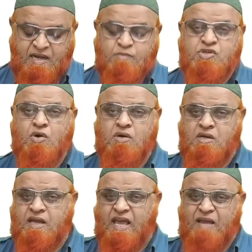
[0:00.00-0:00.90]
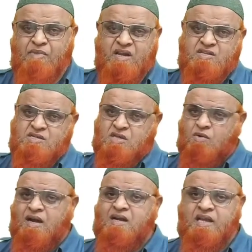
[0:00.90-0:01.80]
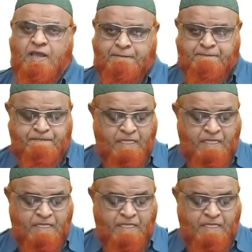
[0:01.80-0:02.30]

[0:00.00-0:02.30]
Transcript: comes out, emerges out at T.